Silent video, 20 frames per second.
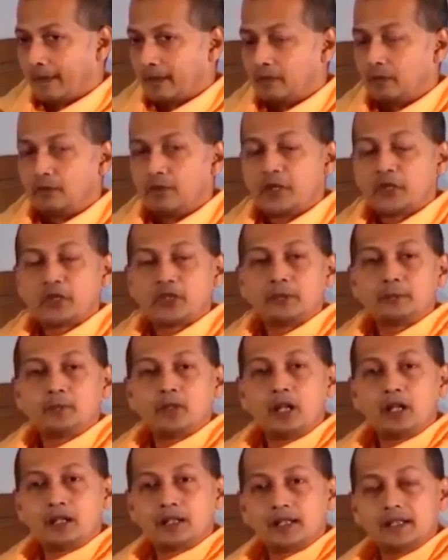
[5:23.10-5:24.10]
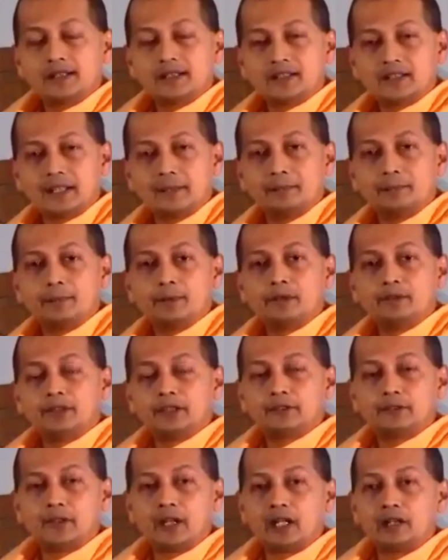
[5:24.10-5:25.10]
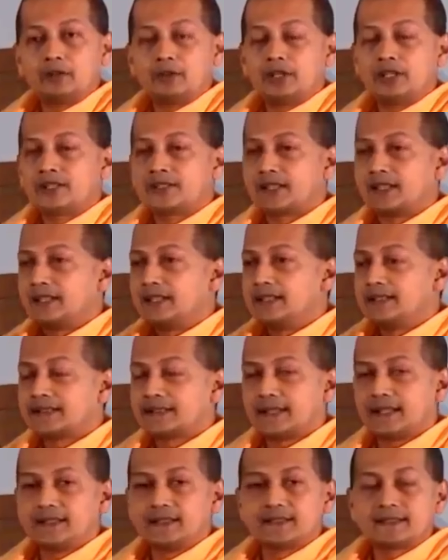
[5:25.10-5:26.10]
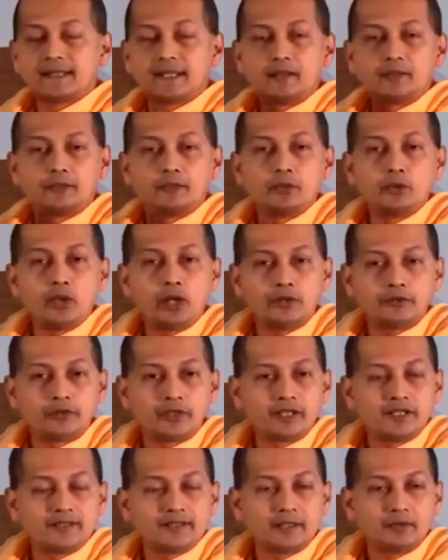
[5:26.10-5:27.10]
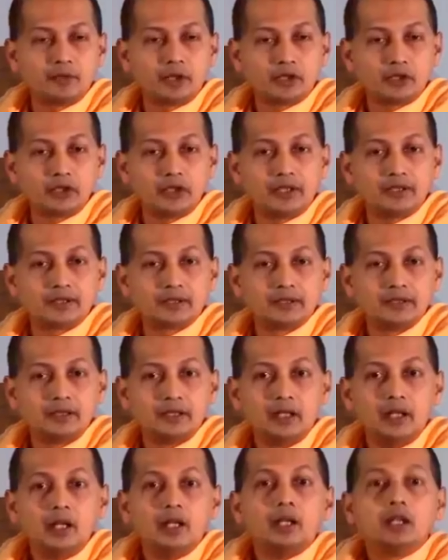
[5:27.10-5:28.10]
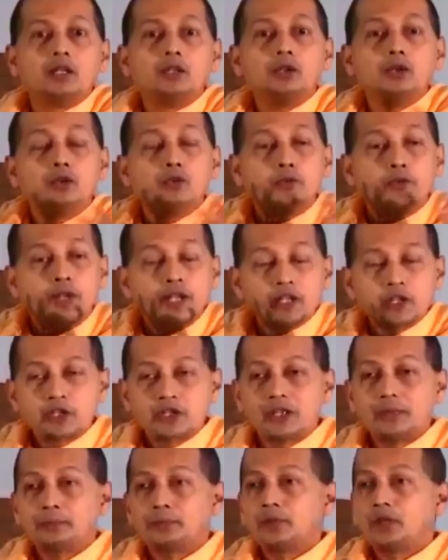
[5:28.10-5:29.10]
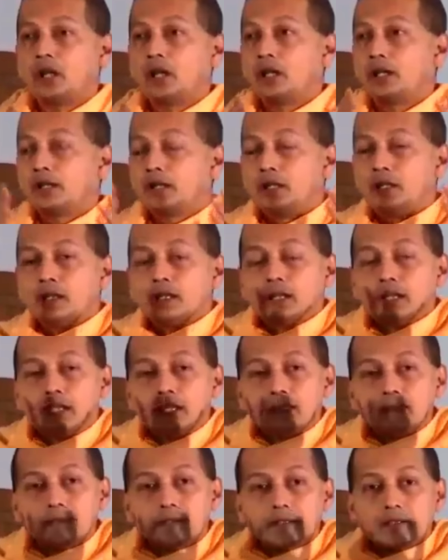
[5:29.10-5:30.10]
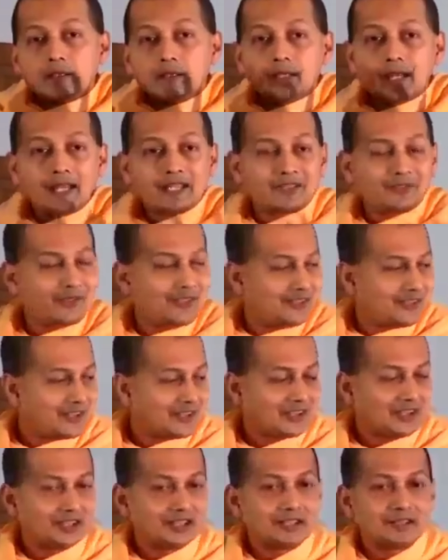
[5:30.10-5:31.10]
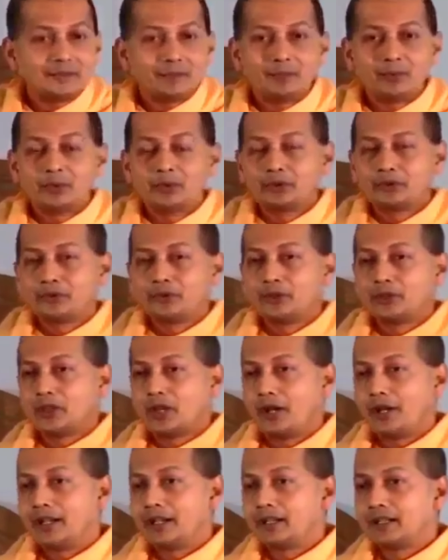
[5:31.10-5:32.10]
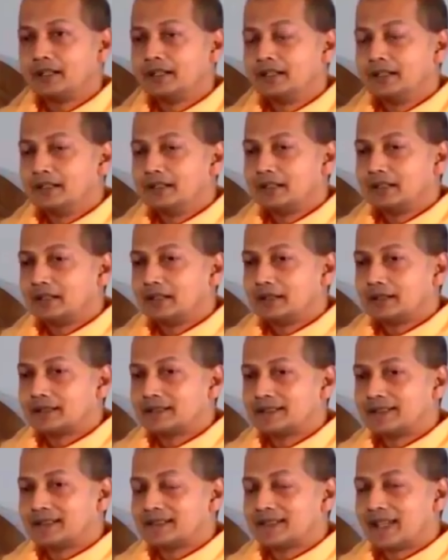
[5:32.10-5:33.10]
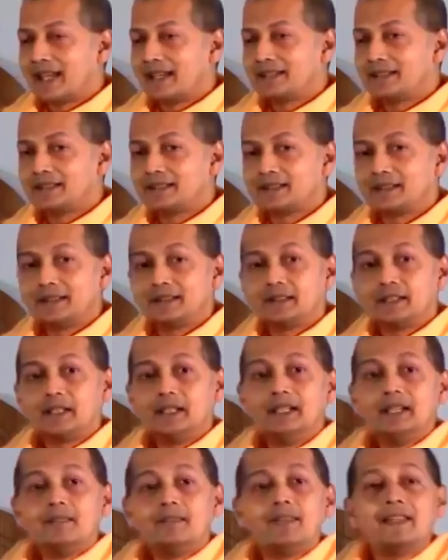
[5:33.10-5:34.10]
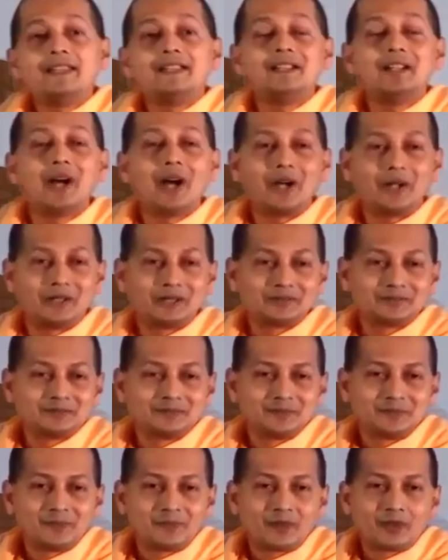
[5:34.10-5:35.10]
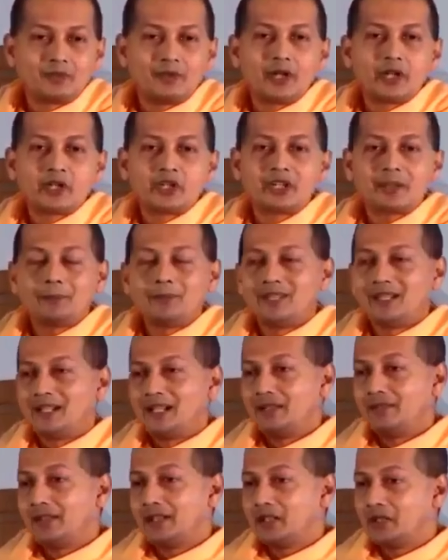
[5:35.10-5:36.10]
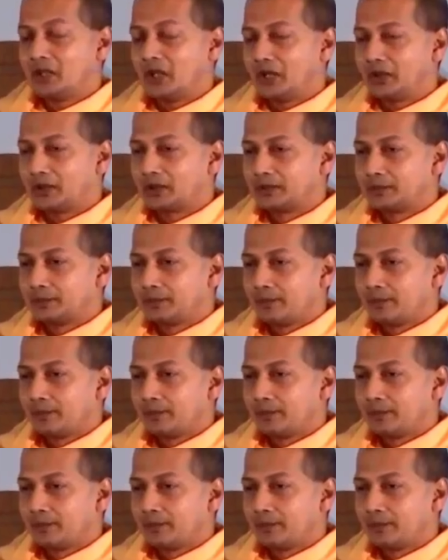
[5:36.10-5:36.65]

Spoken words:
You worship God in the temple with flowers and incense and food offerings and whatnot. You worship God, as we just heard, the beautiful choir sang this, the living God. Worship the living God.